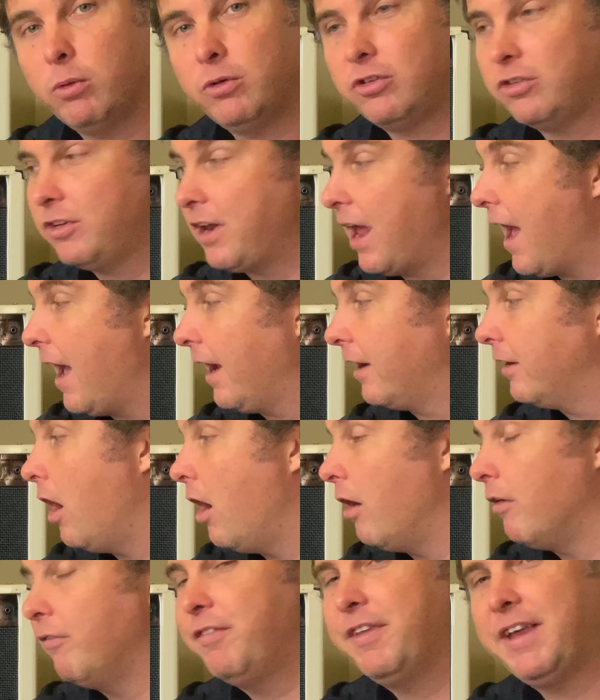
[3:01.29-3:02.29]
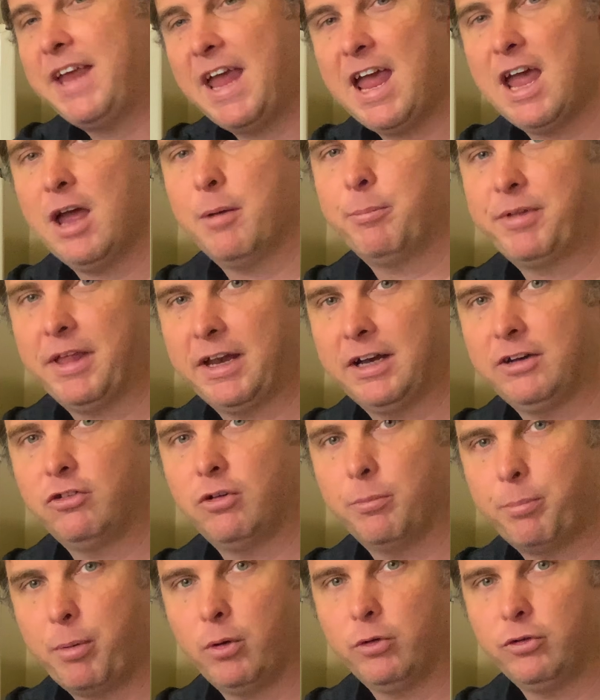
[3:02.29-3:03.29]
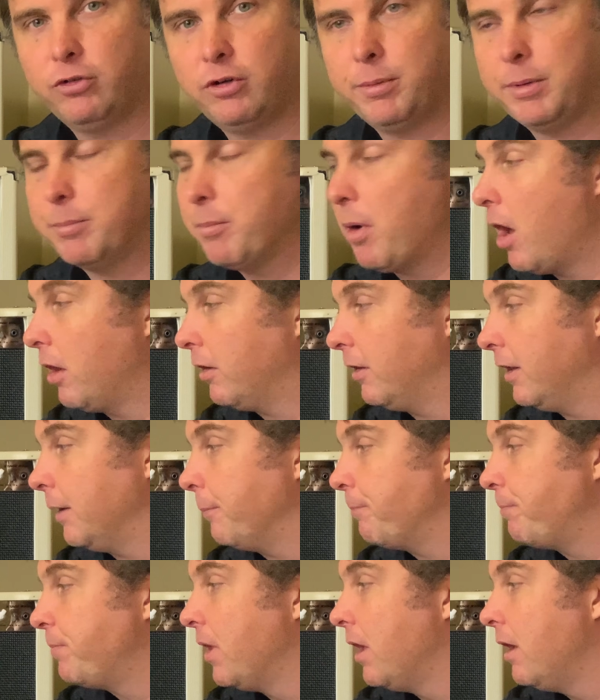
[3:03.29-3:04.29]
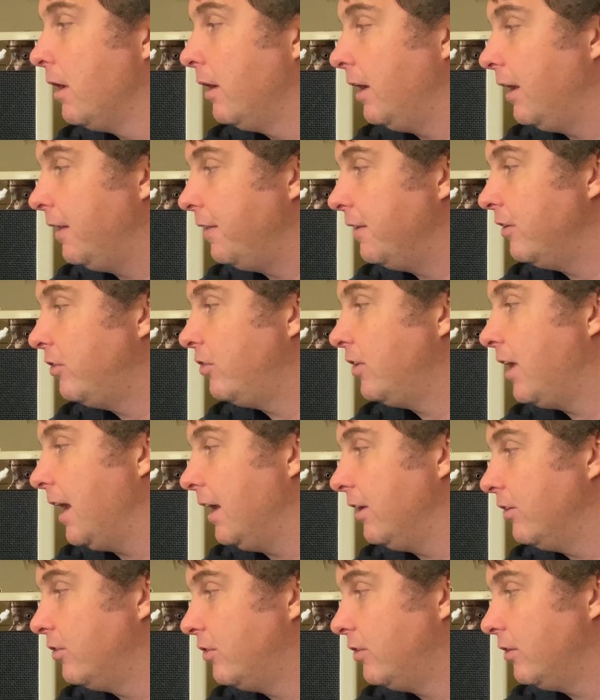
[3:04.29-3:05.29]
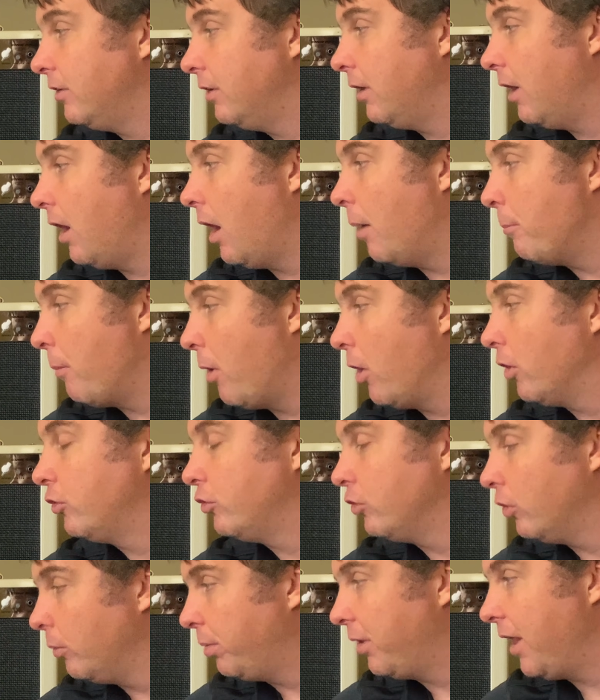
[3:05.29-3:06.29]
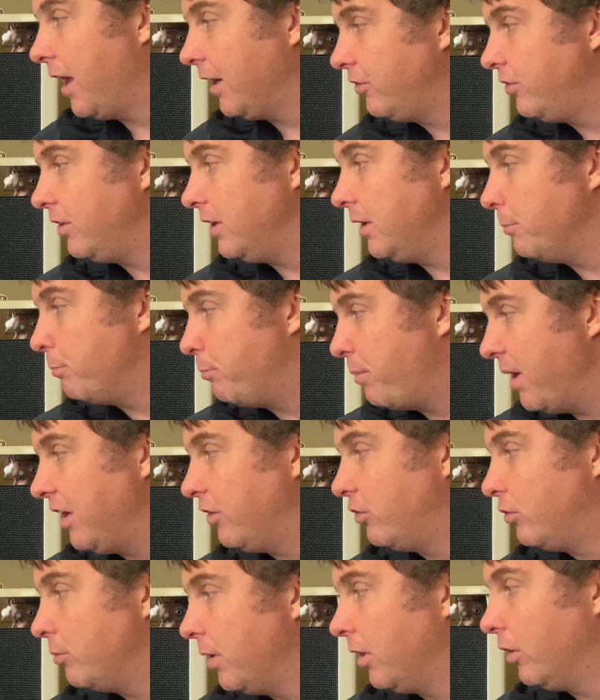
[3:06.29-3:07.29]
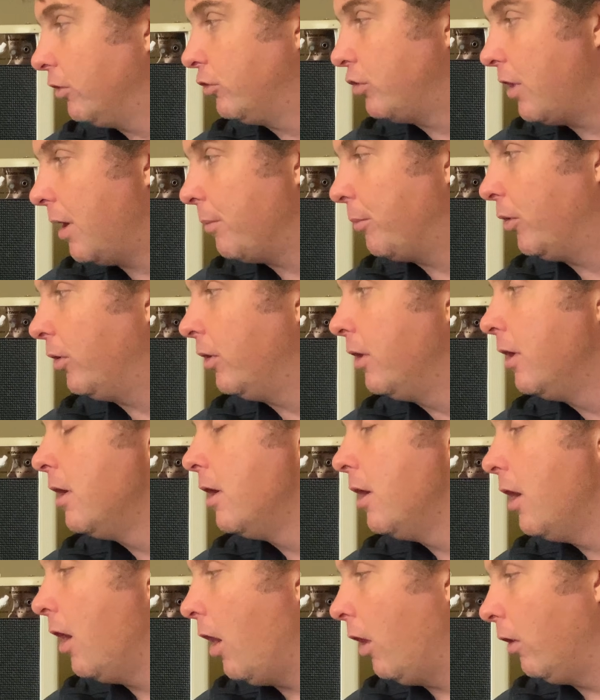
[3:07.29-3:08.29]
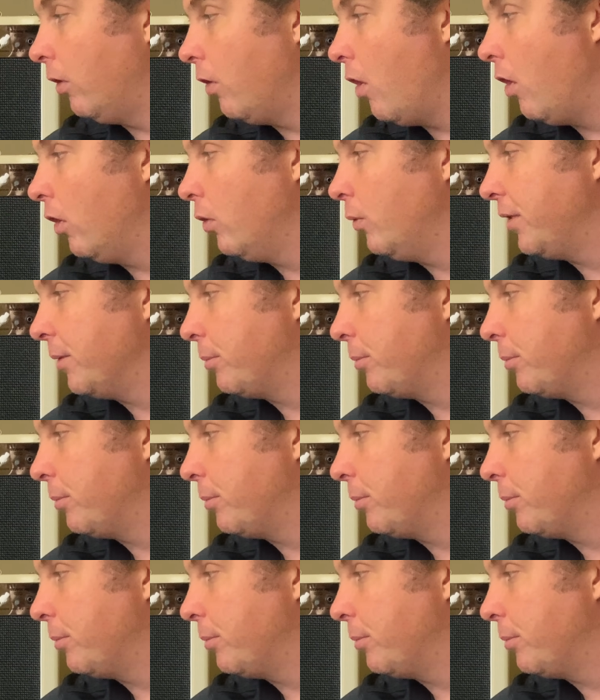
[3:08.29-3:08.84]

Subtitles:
stack of the amp that it's supposed to be modeling. In this case, a Marshall Plexi bass, middle, treble, along with a